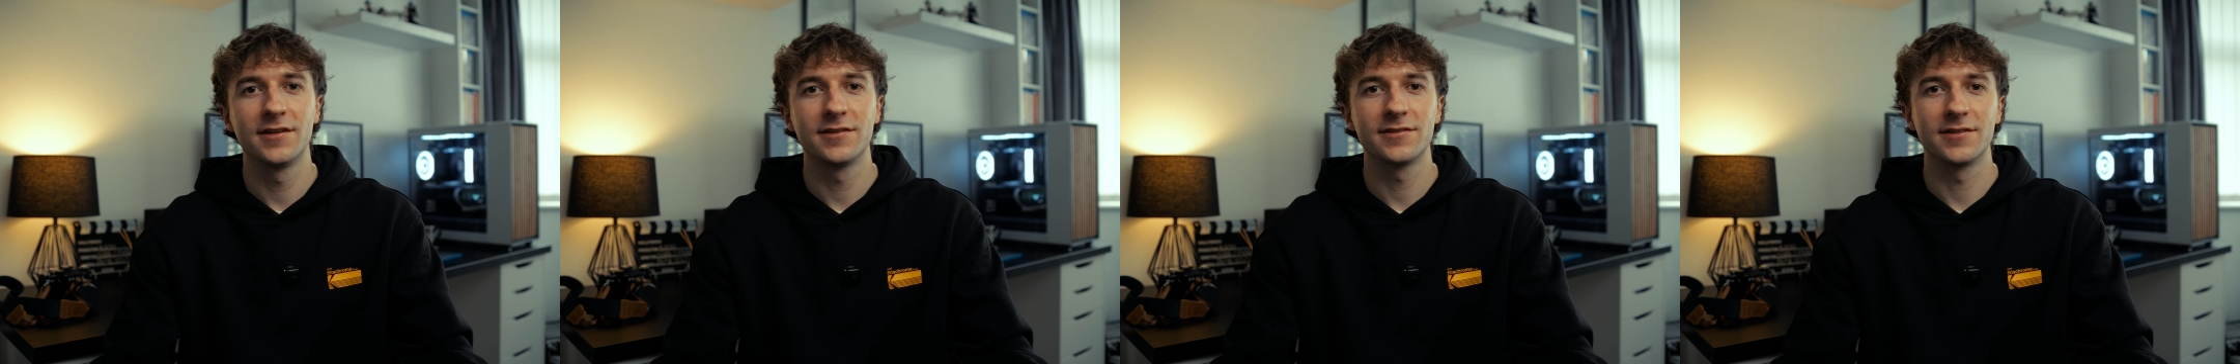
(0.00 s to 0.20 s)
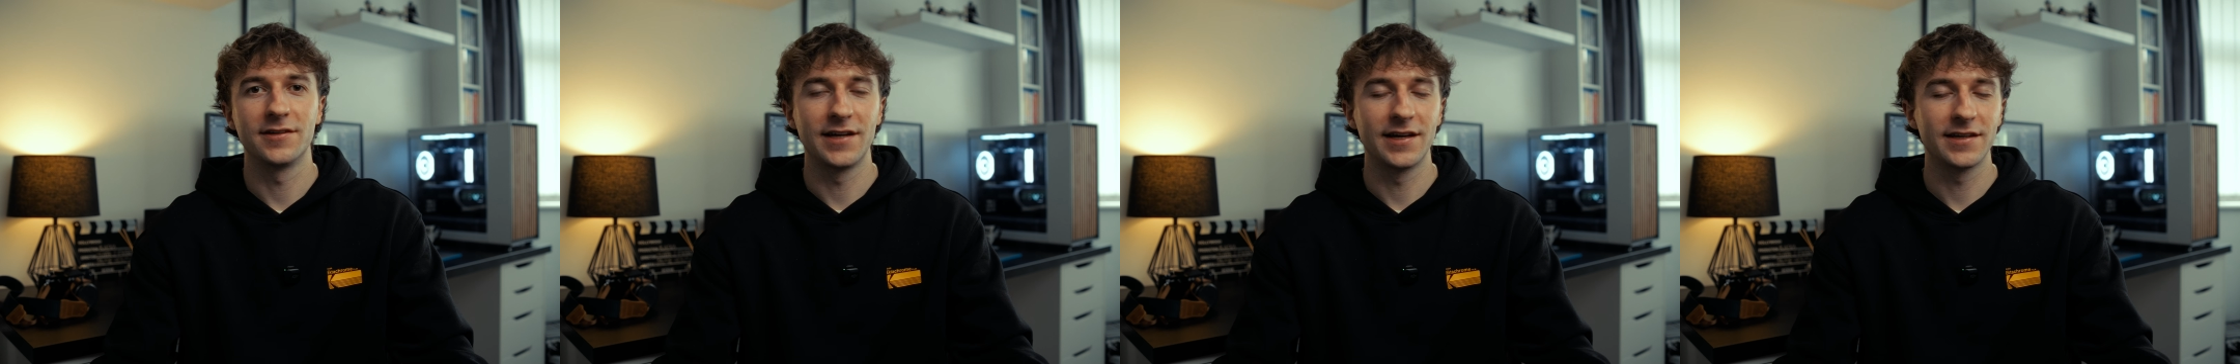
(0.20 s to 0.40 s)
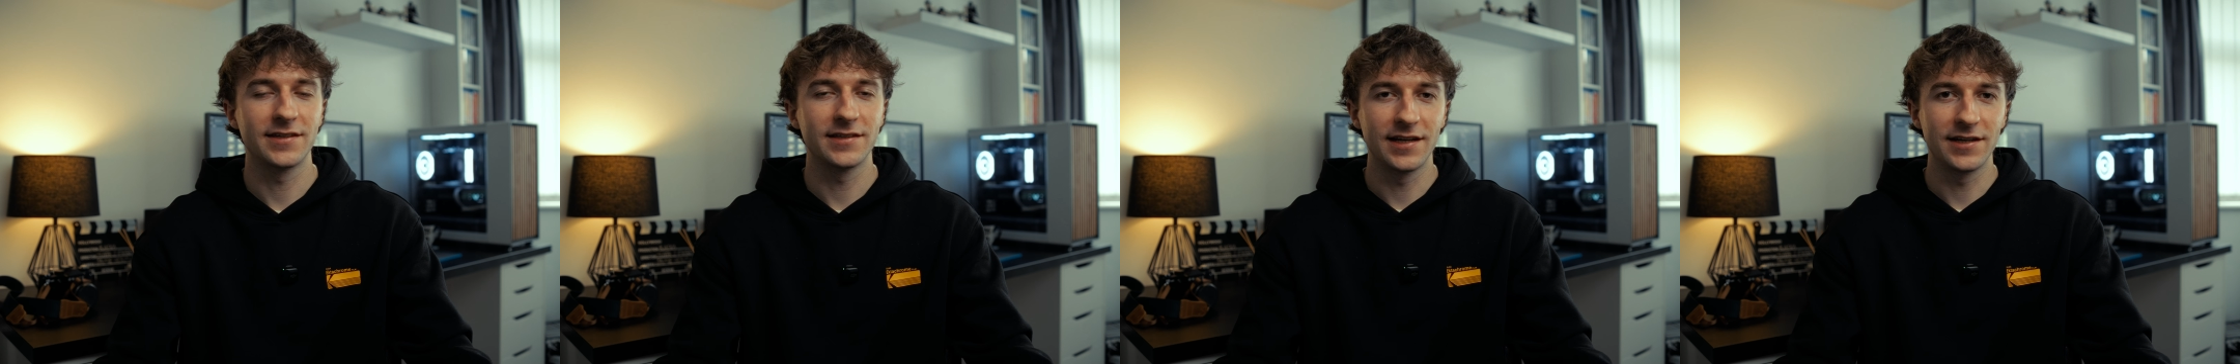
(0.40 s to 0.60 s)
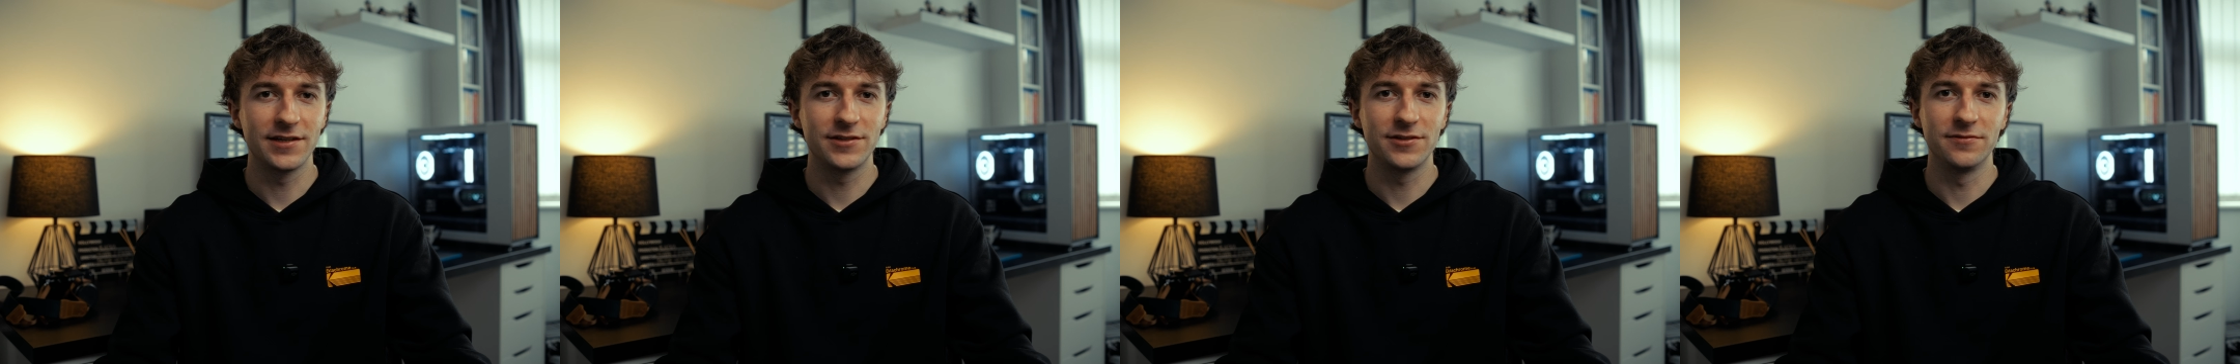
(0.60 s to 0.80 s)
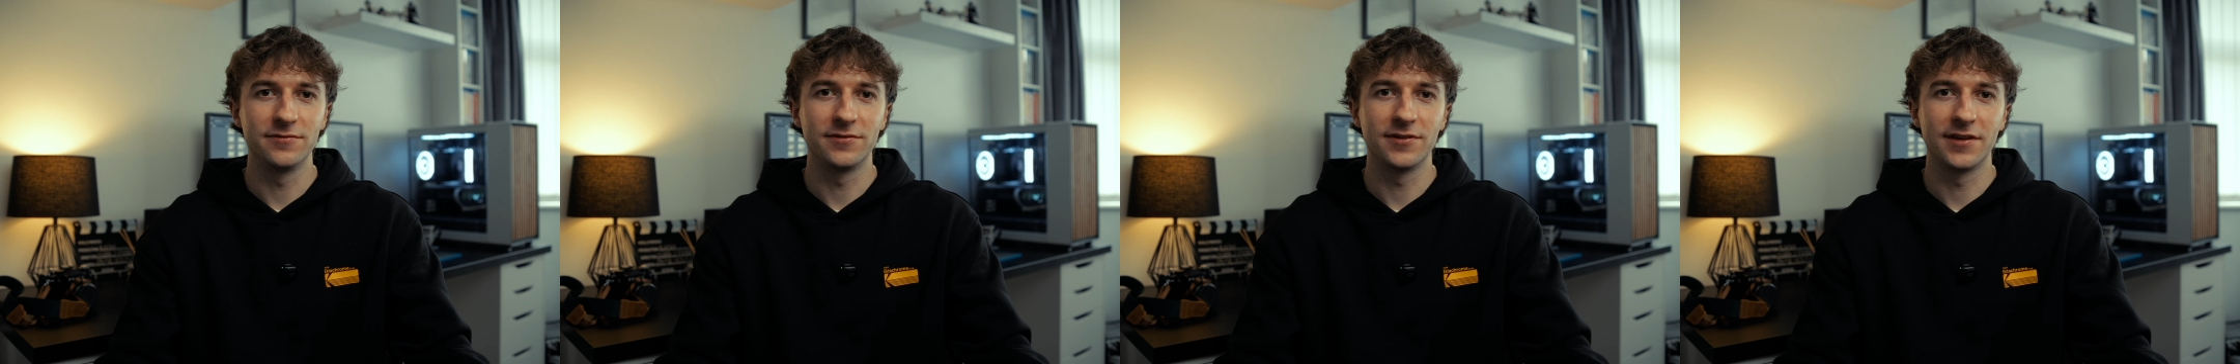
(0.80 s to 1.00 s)
So yeah, stay
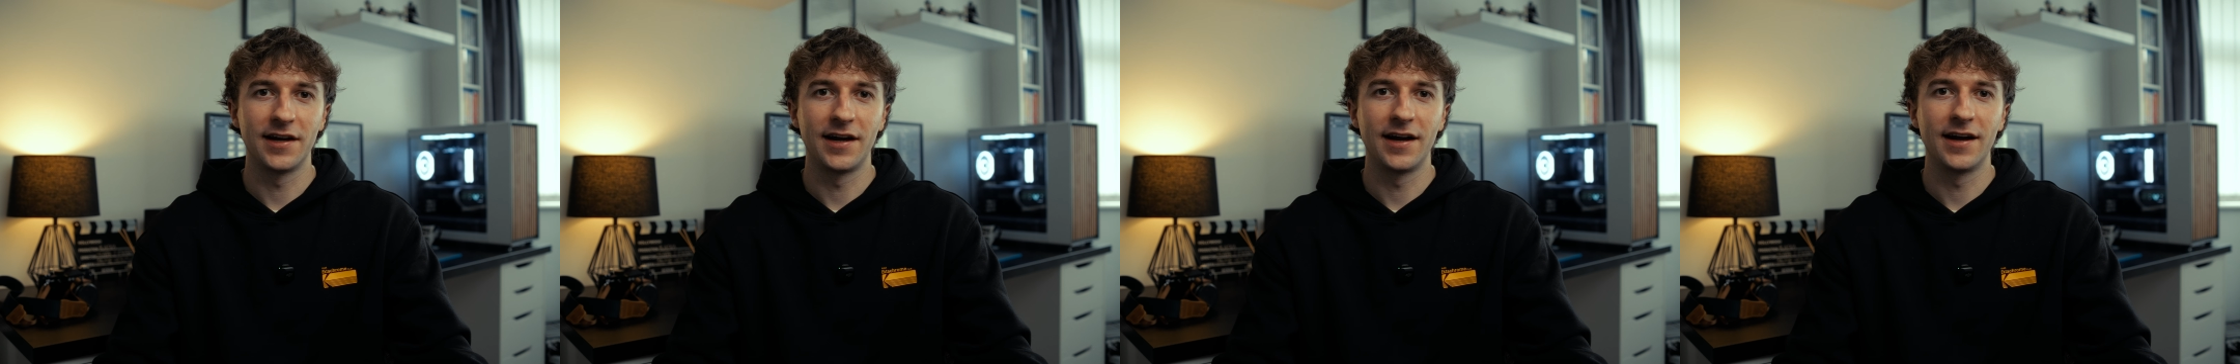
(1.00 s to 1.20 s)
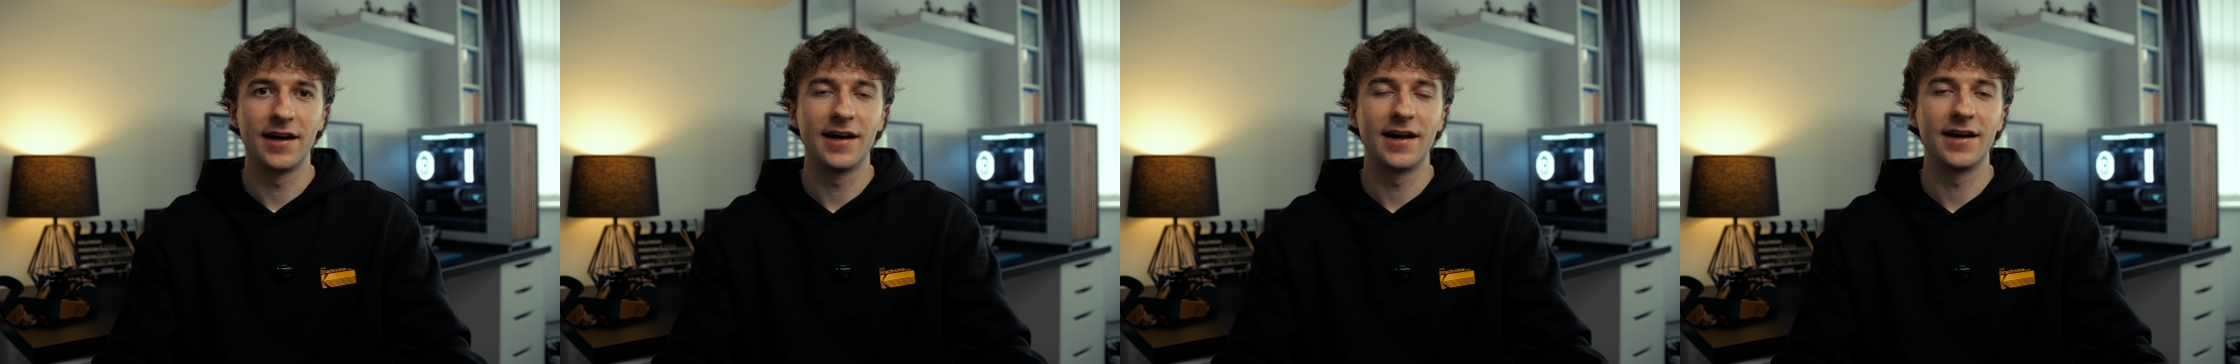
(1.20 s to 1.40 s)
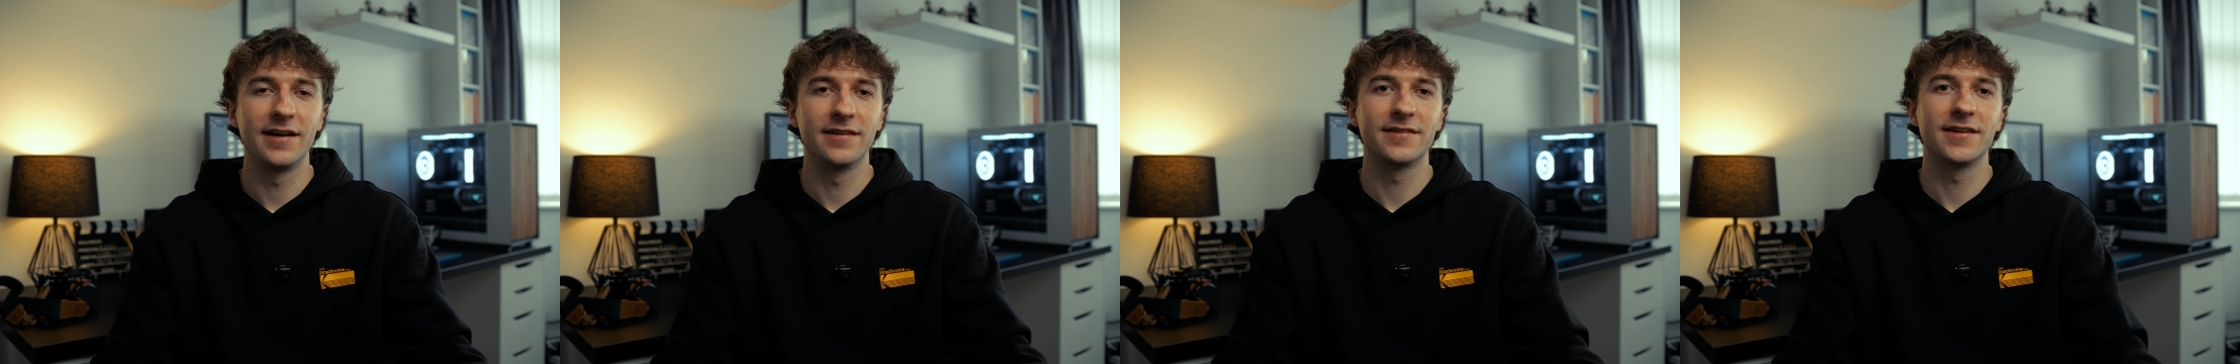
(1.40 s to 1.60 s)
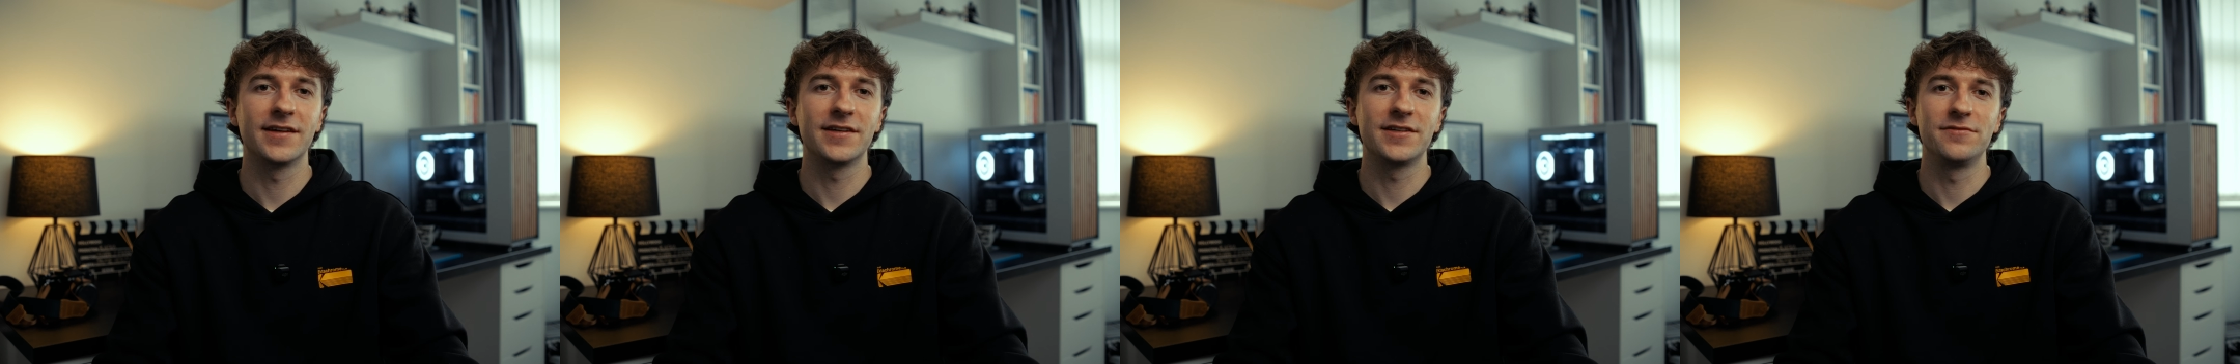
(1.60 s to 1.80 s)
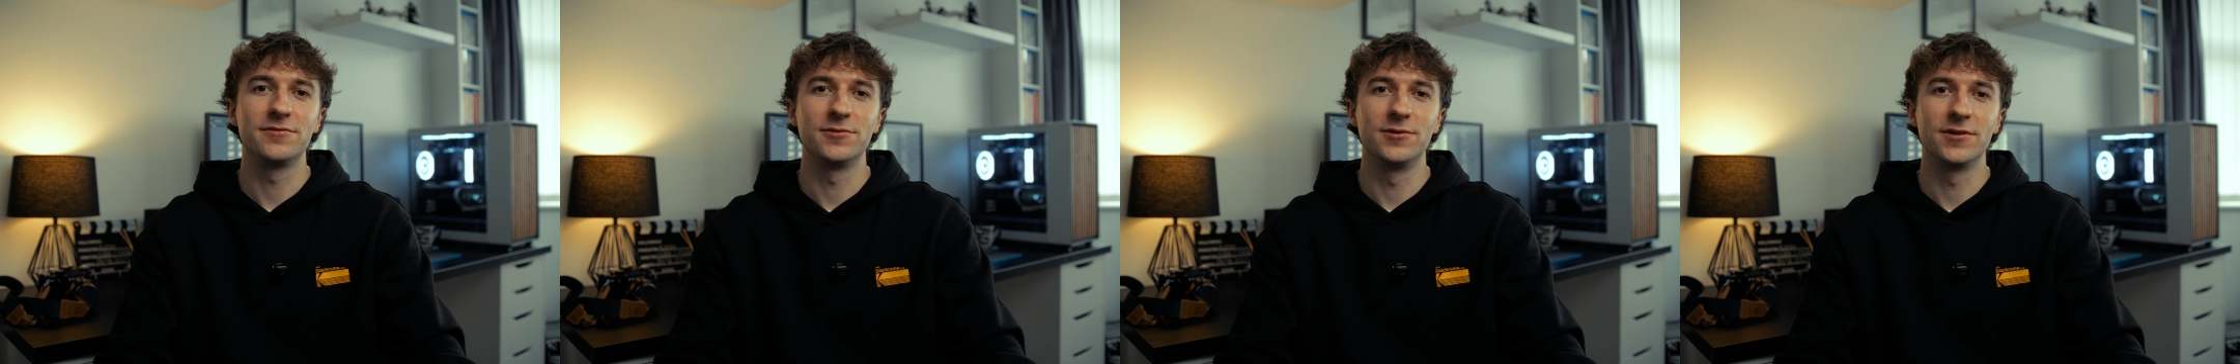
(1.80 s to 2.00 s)
tuned for that, and
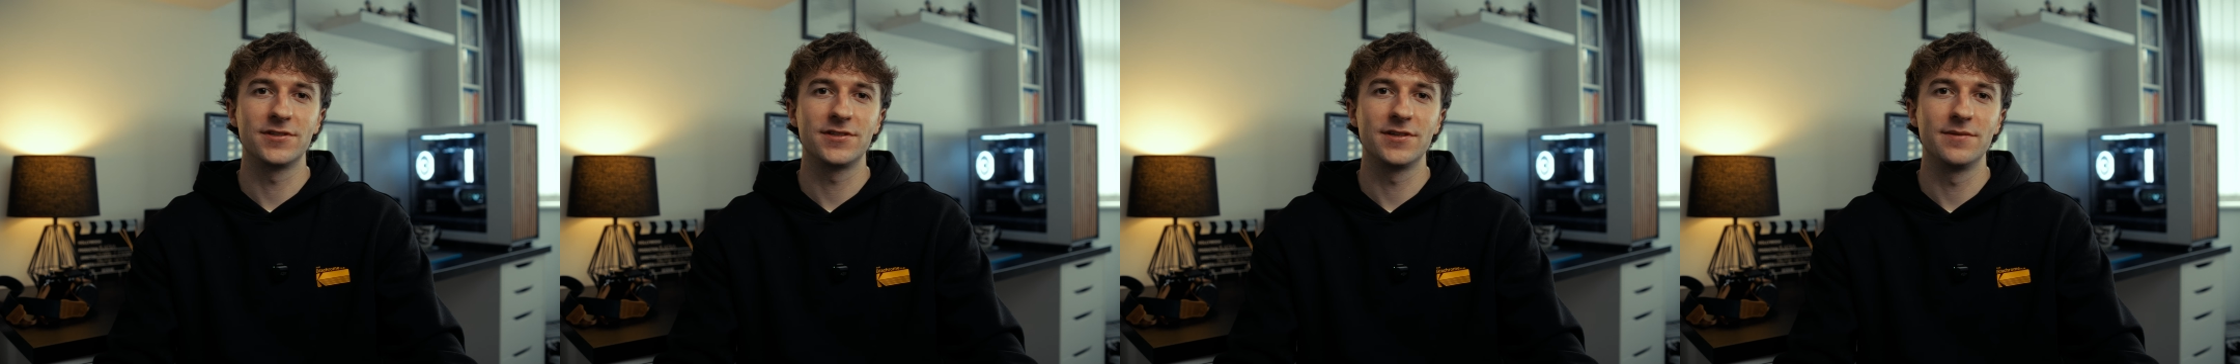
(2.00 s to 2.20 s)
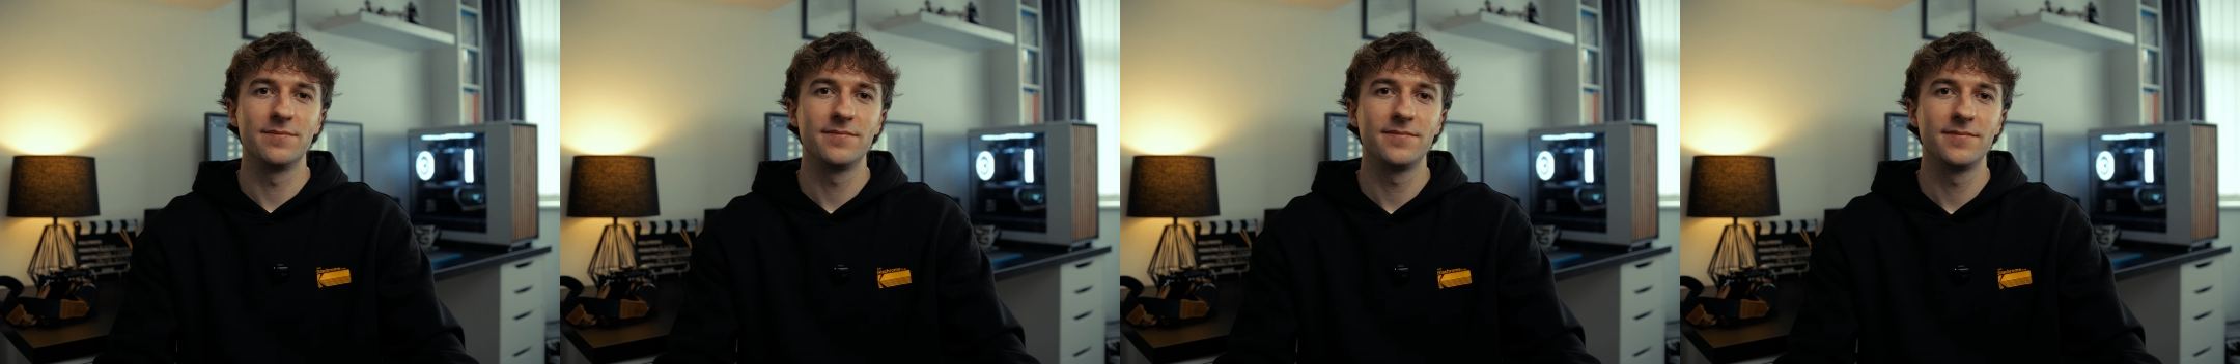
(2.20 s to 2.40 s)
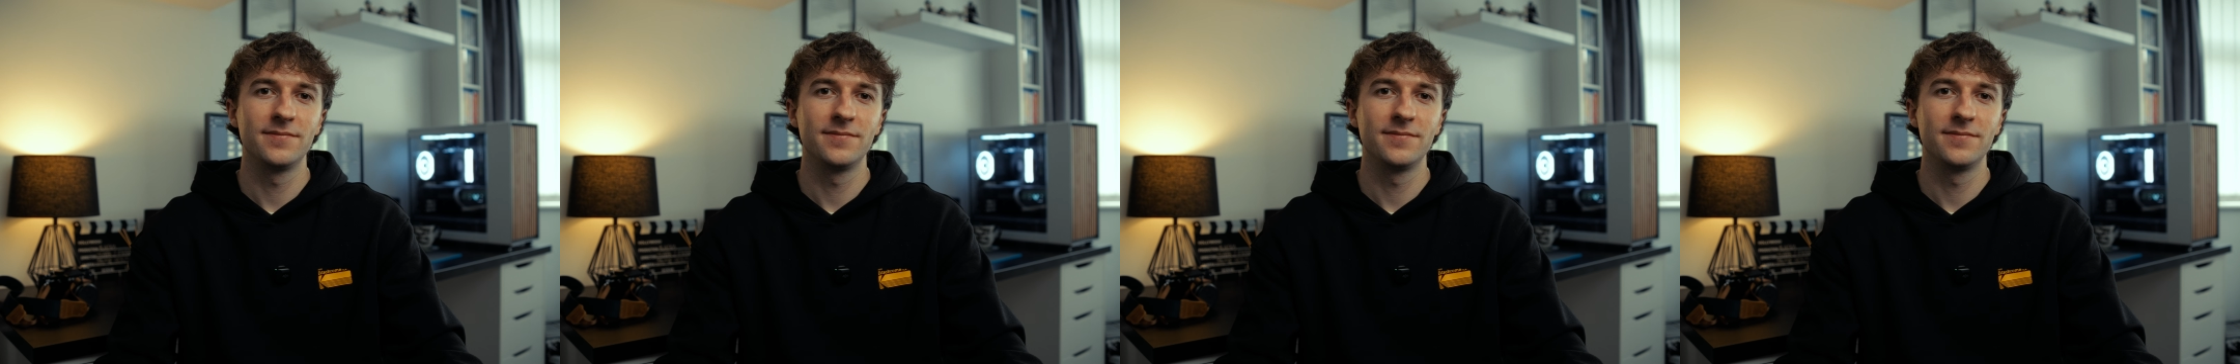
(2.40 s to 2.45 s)
thank you for watching.